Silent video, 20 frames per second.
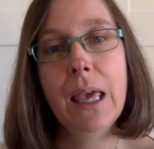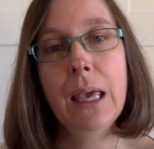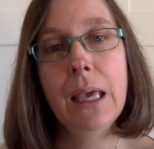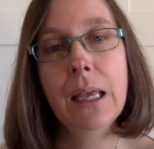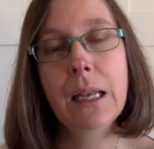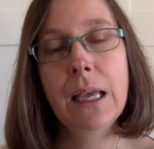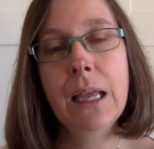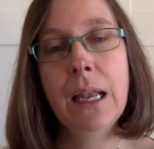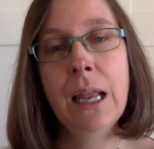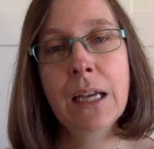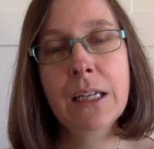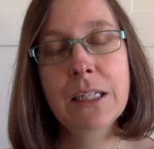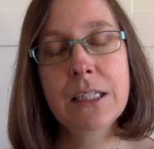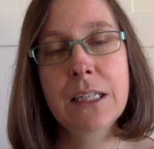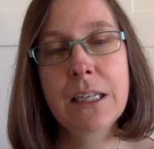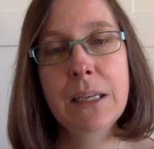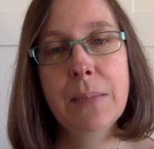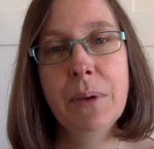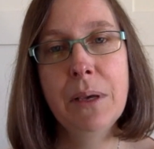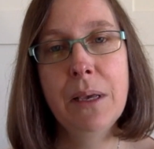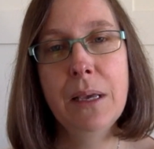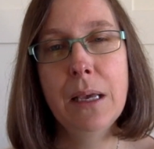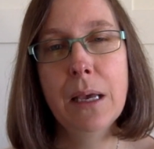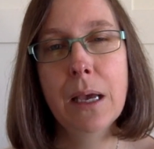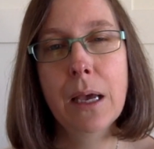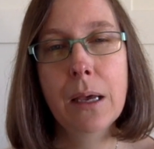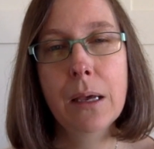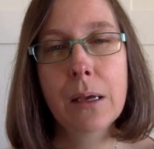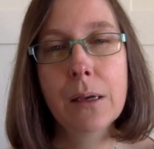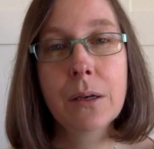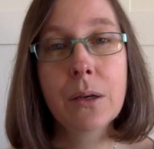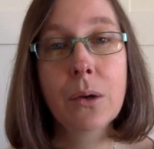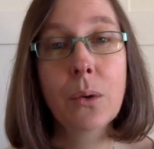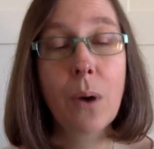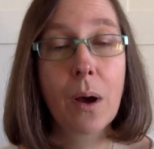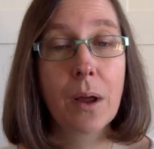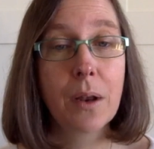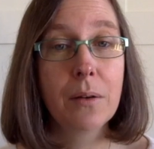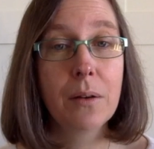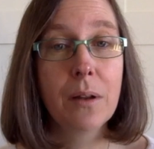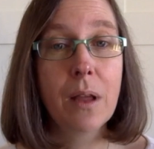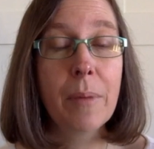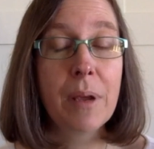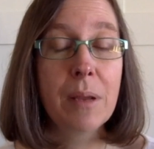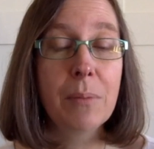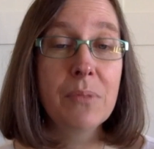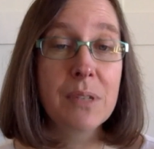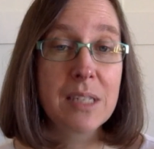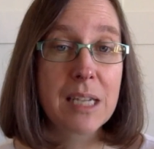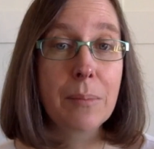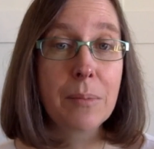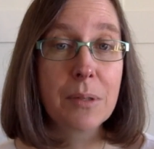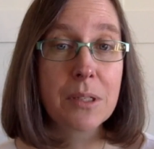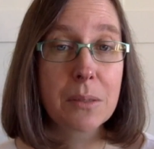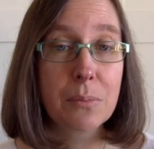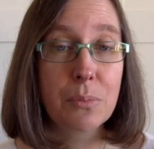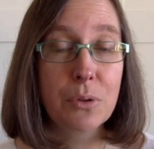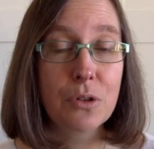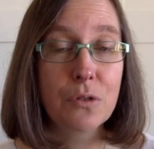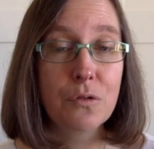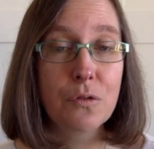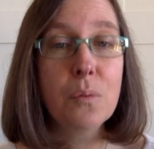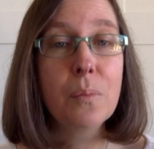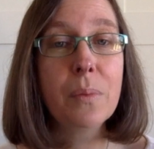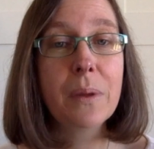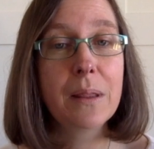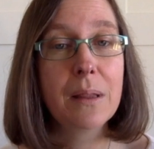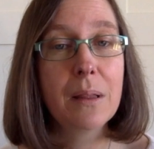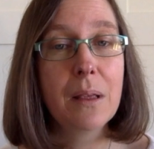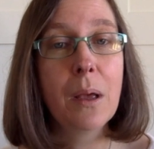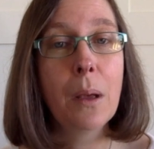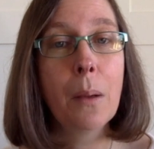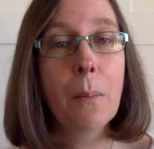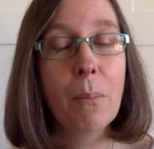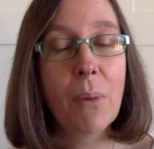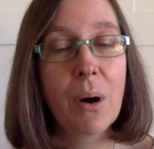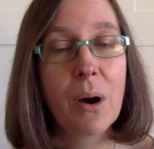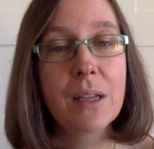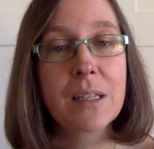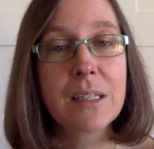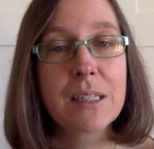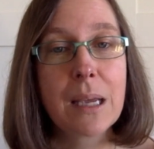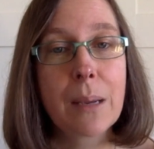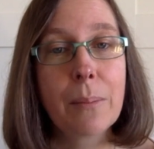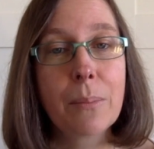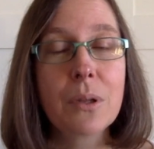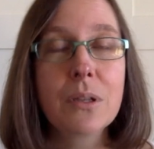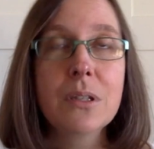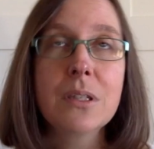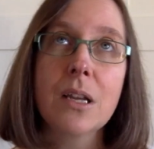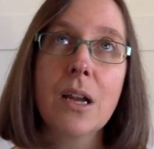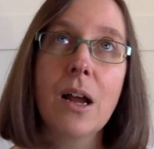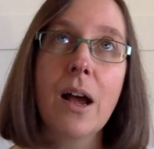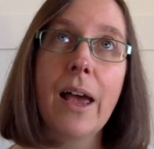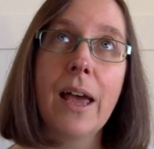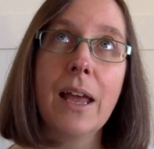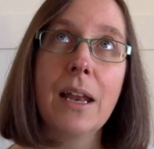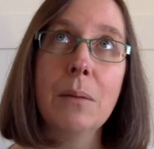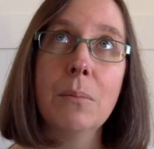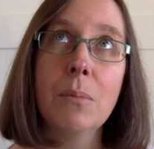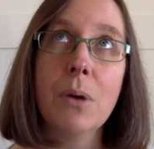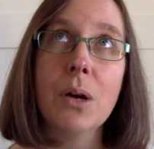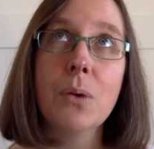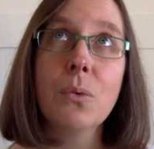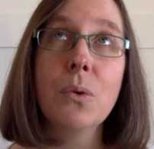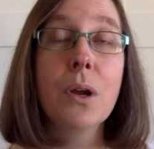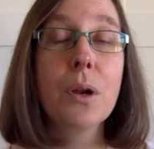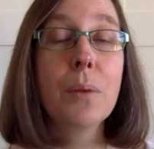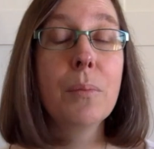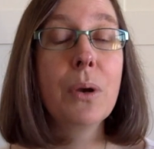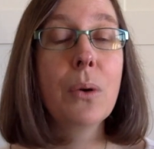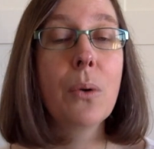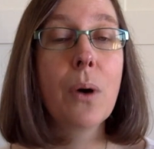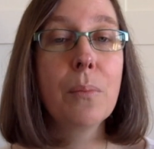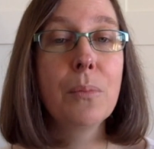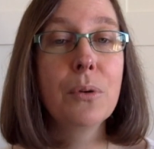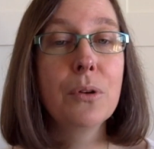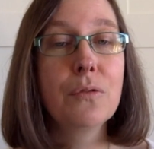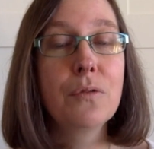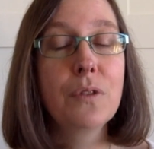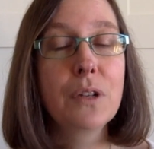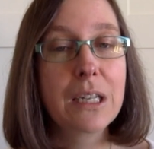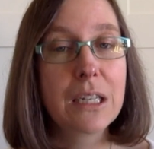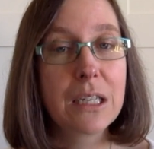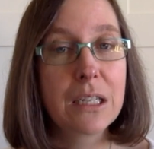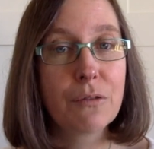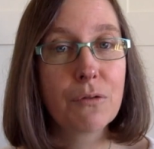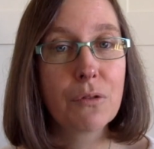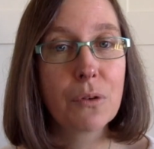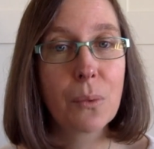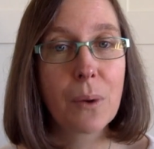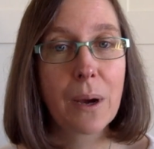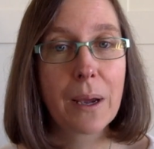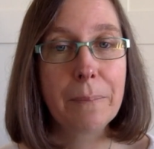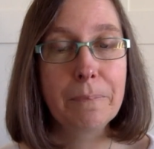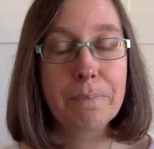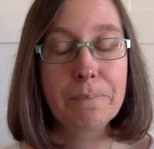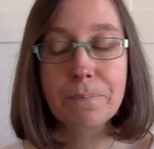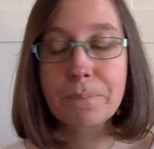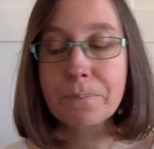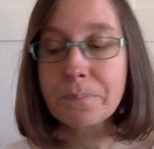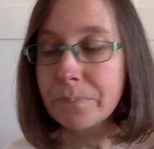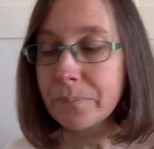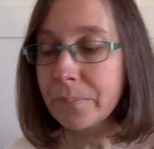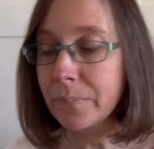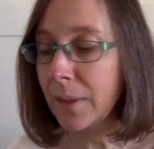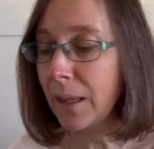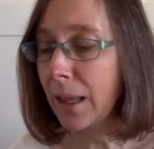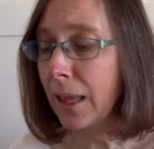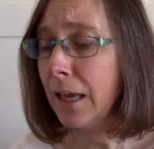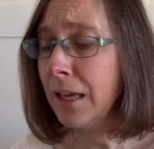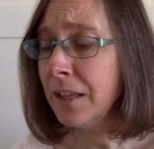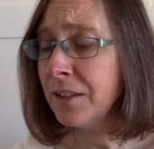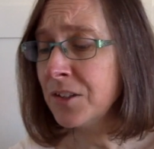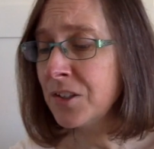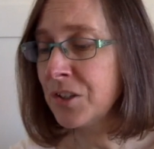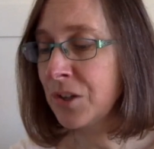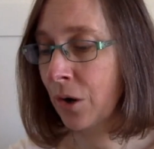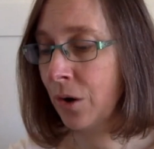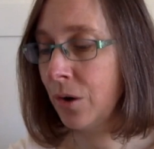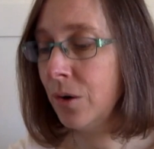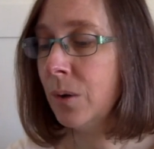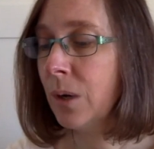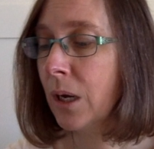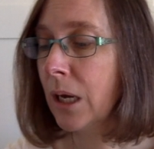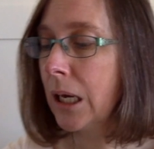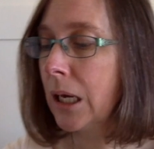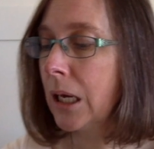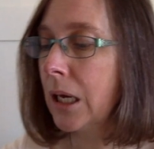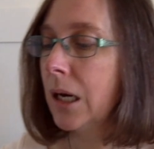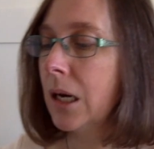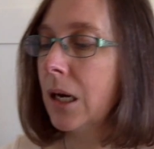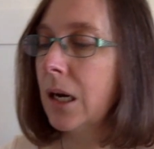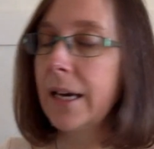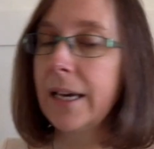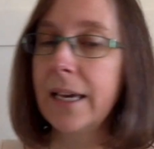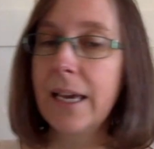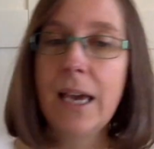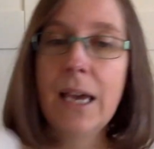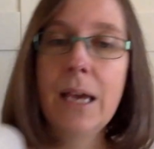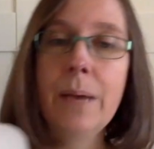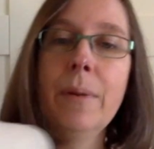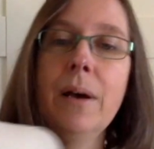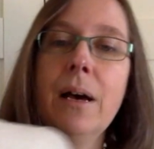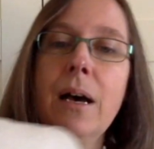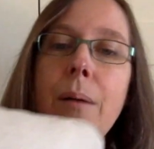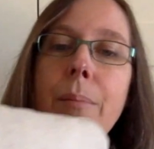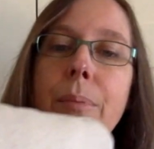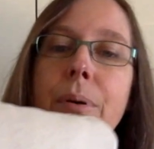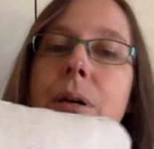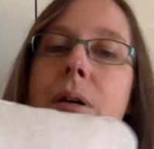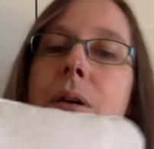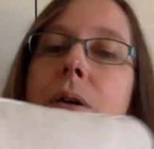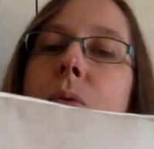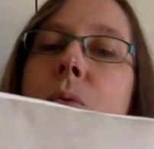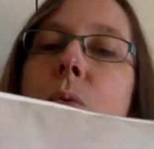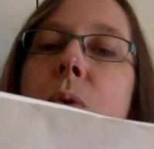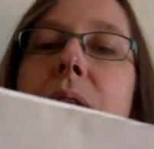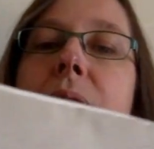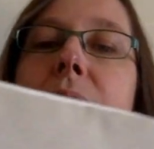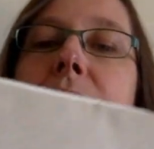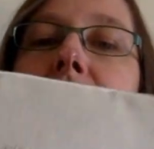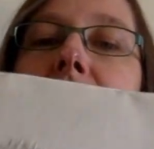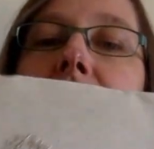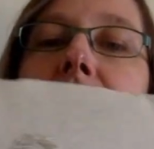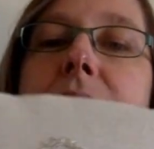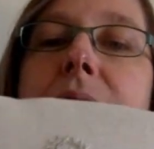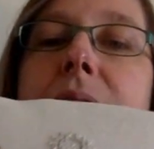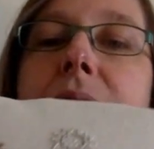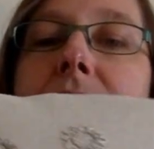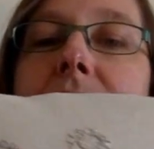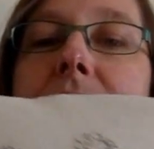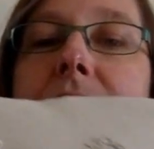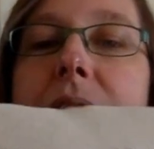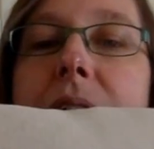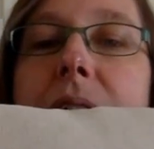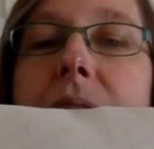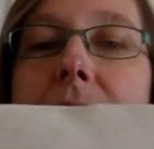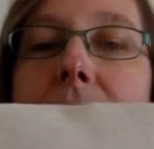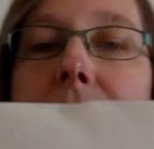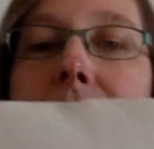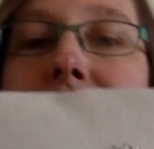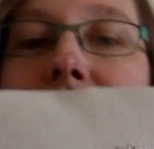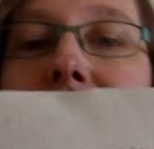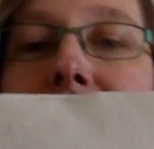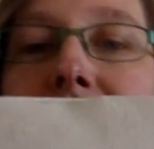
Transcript: It can actually be quite, I mean, samplers are beautiful, but my samplers that I had in mind were going to be quite beautiful in a different way. And so I came up with this design.